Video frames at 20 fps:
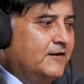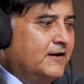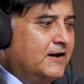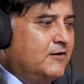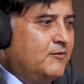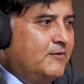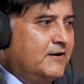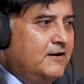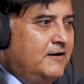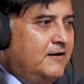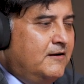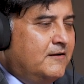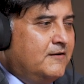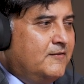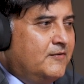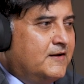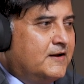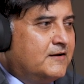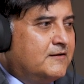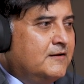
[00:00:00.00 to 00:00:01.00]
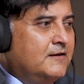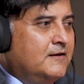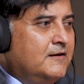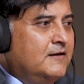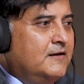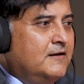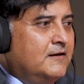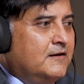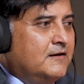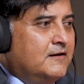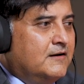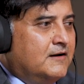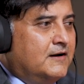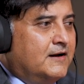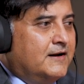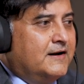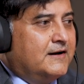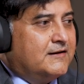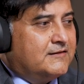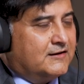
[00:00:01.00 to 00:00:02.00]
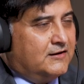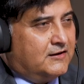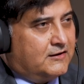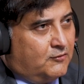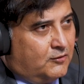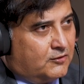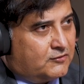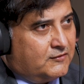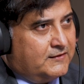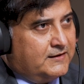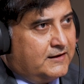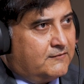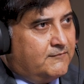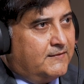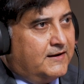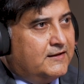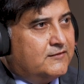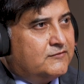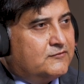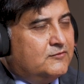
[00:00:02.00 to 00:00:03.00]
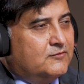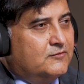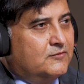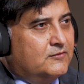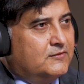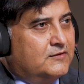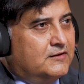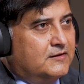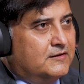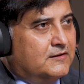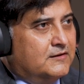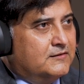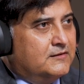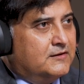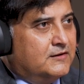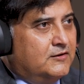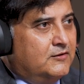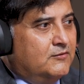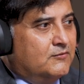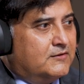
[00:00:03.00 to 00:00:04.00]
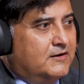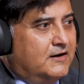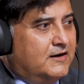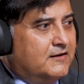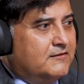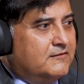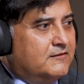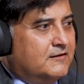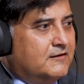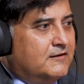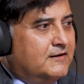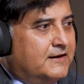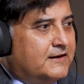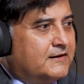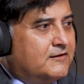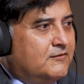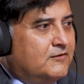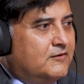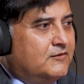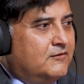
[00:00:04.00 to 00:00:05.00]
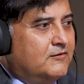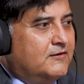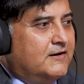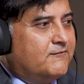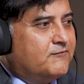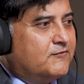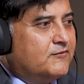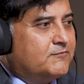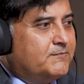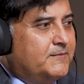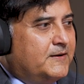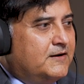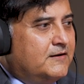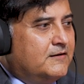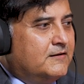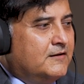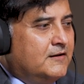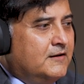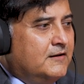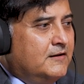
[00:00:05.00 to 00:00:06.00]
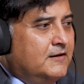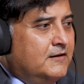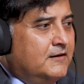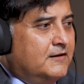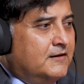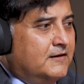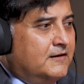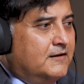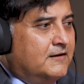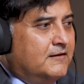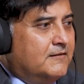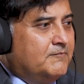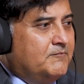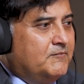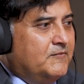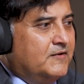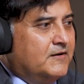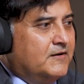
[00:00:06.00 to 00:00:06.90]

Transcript: now I learned that And it's also an advice to the new guys here, like, you have to spend a